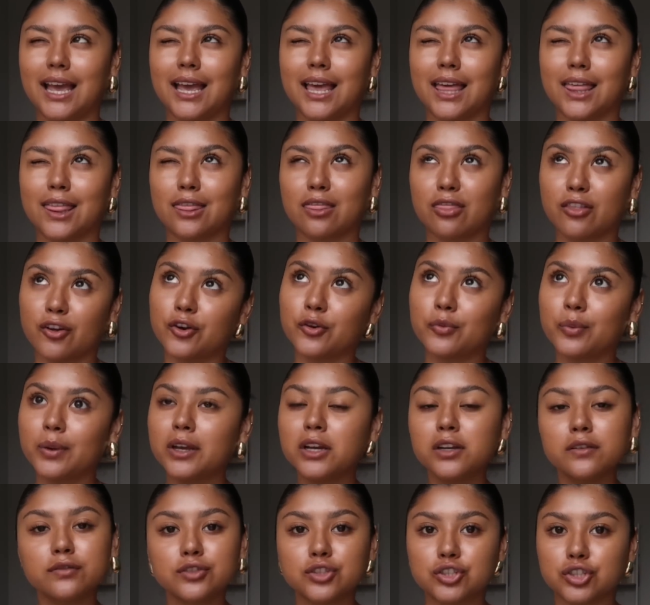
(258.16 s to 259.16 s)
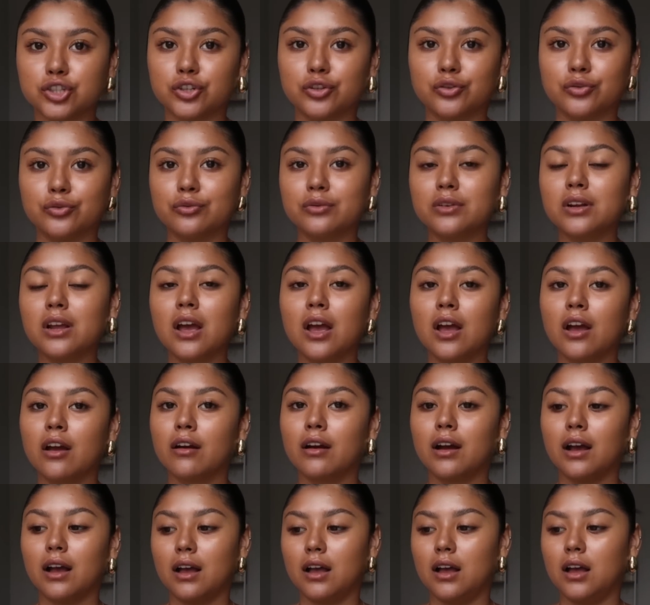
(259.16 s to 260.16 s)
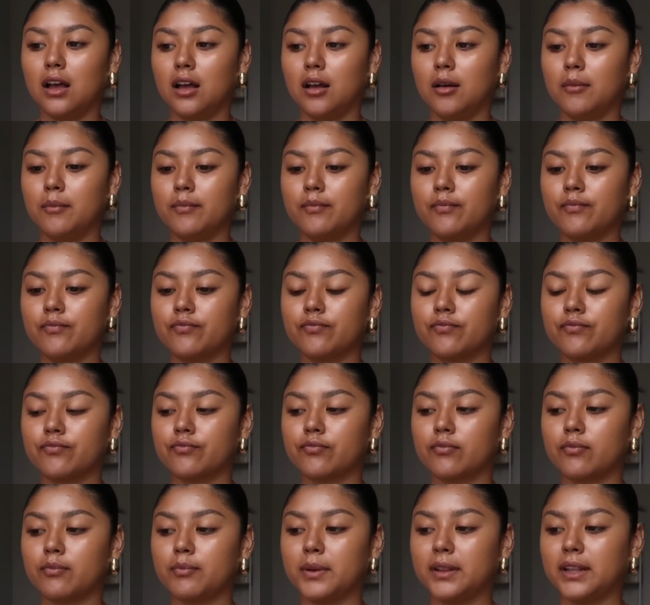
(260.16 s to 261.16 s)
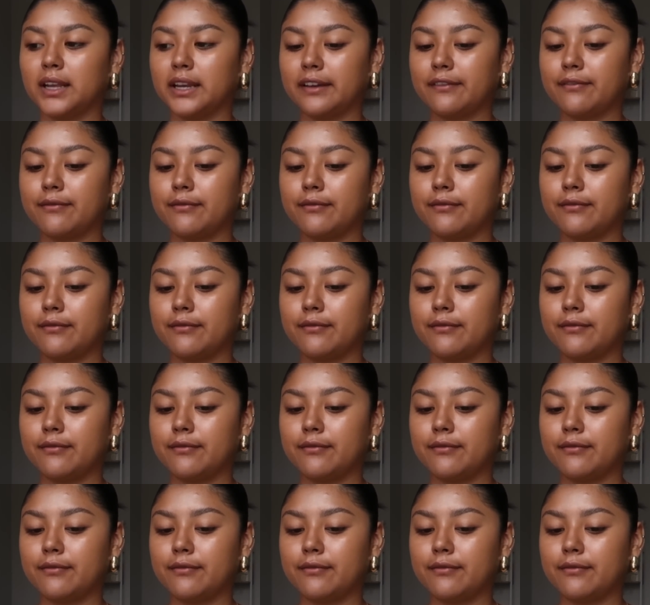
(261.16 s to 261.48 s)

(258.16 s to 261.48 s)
the 3rd week of June. But like,